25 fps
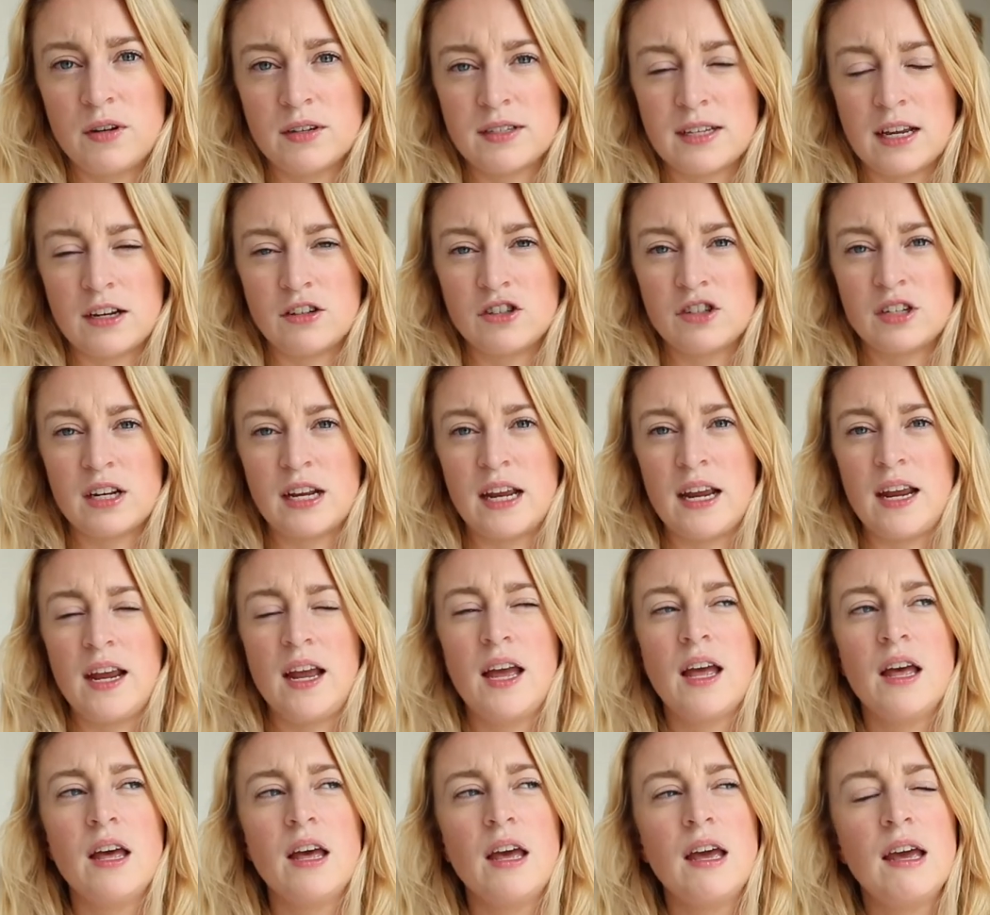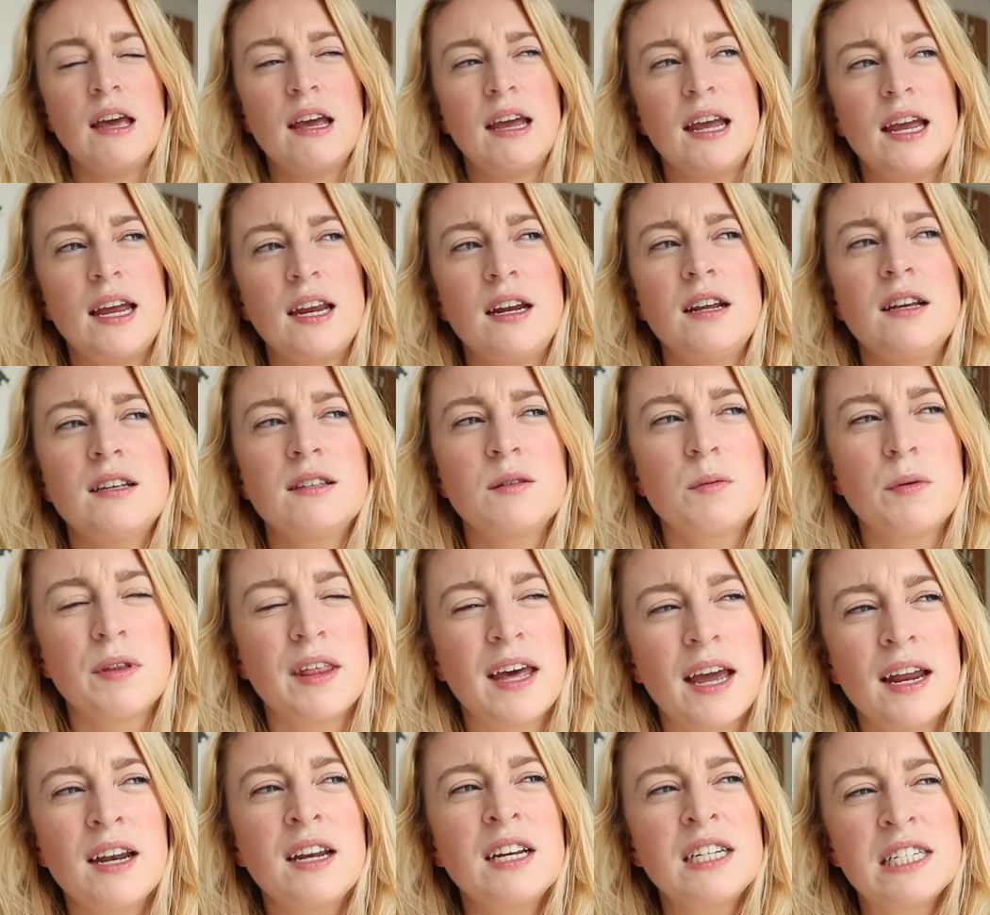essentially. It is
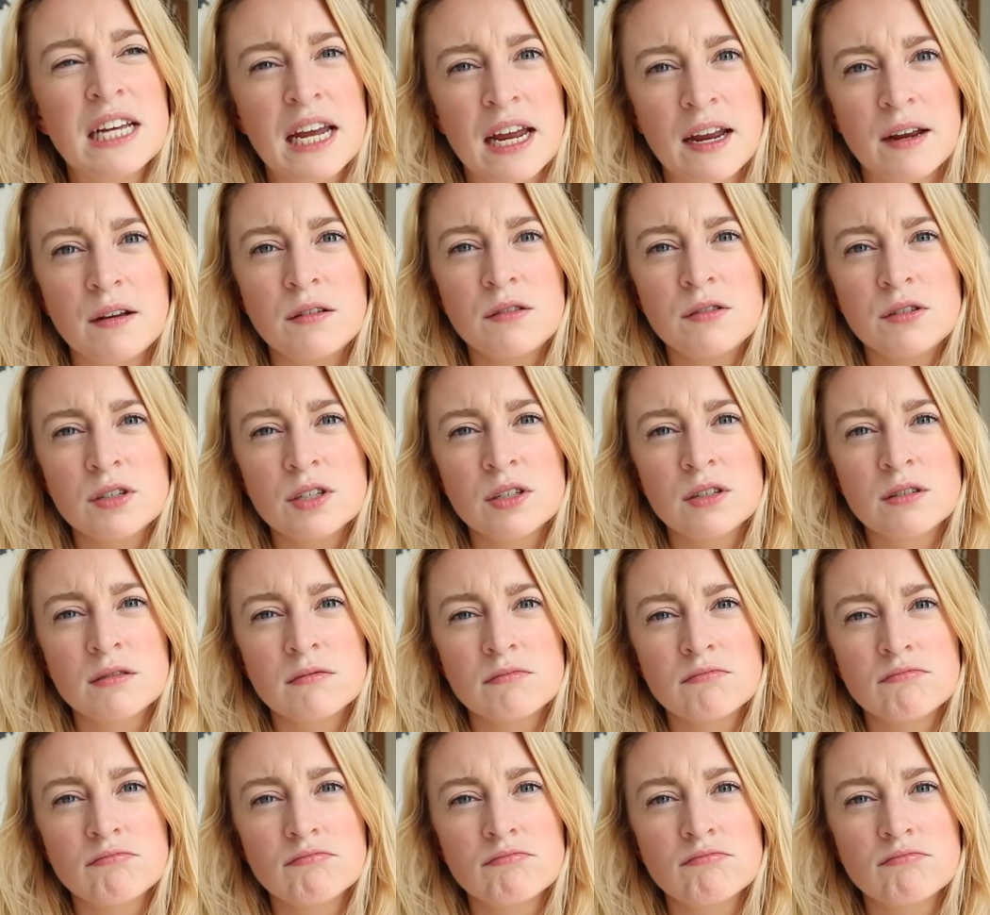without a doubt,